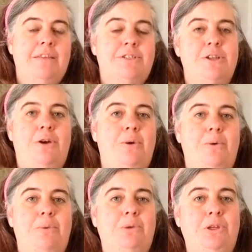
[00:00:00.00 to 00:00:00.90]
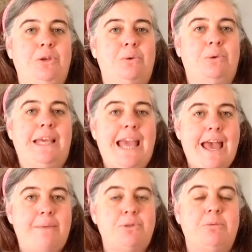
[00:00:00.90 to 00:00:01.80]
So you
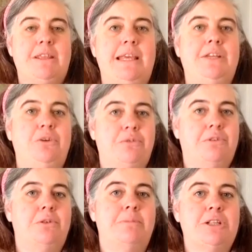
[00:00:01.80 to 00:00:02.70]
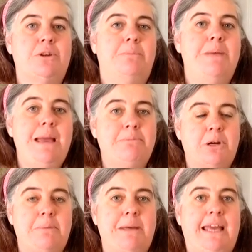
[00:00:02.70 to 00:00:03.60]
kept within your third dimensional
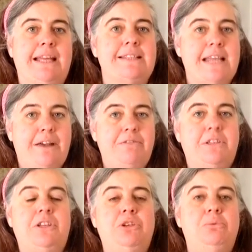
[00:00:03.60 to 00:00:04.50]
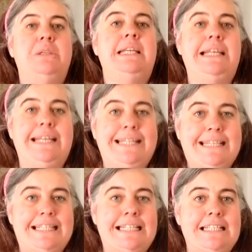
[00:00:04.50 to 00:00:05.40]
memory banks everything you
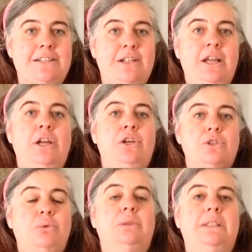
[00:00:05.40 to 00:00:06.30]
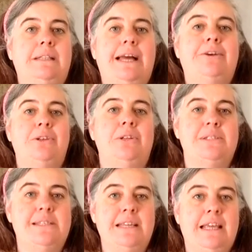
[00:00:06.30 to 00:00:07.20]
needed to allow you to
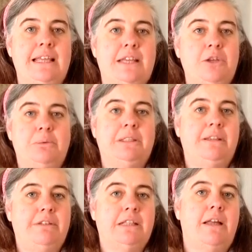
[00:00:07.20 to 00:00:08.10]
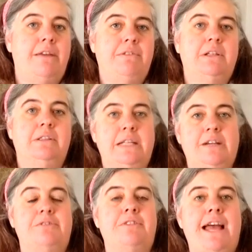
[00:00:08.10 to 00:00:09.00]
see that you were living life in a
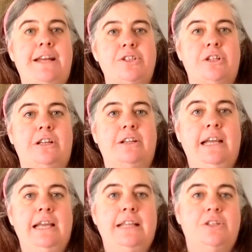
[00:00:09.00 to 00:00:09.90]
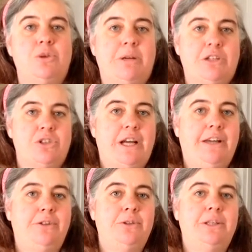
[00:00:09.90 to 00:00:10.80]
linear fashion, that you had a
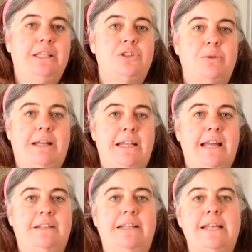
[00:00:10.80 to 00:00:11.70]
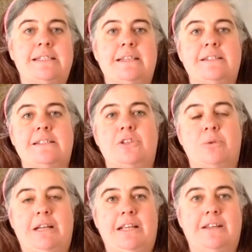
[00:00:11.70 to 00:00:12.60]
childhood, that you had an adolescence, that
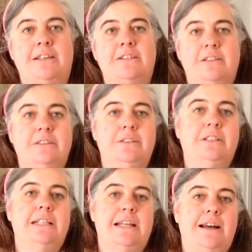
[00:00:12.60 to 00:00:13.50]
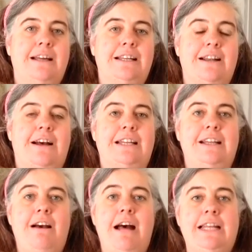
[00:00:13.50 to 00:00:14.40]
you had a young adulthood, and on and on
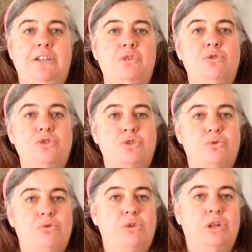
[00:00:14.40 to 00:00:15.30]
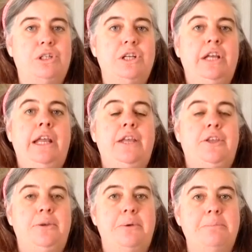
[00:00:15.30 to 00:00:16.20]
and on, and you stored
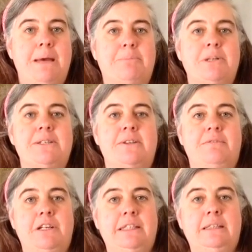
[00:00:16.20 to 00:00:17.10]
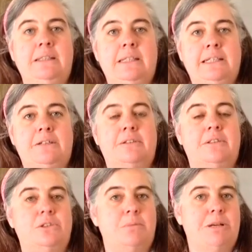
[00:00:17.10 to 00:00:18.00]
your memories in a very linear
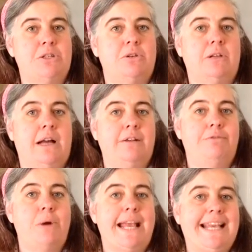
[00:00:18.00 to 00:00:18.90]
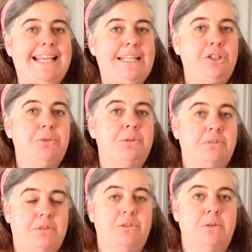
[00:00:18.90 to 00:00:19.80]
third dimensional kind of way in your
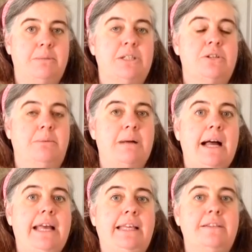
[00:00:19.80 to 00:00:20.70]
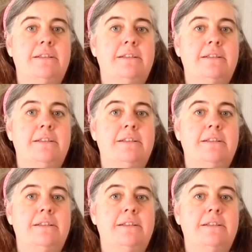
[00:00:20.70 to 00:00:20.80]
third dimensional mind.